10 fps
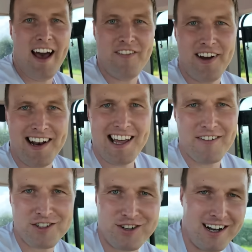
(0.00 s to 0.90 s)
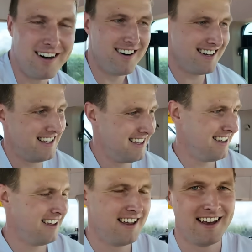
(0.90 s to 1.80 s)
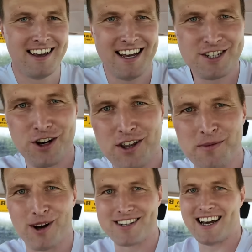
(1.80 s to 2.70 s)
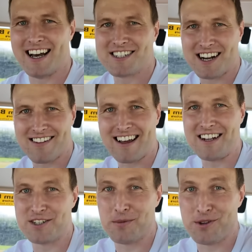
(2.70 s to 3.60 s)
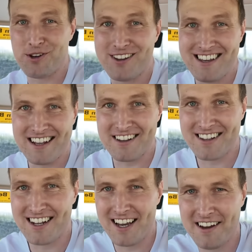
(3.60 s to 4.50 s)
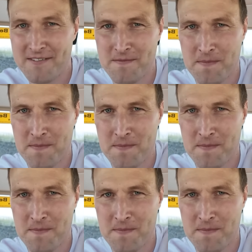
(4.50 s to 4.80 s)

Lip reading: I finally have a trailer. Enjoy the montage and I'll catch up with you at the end of the day.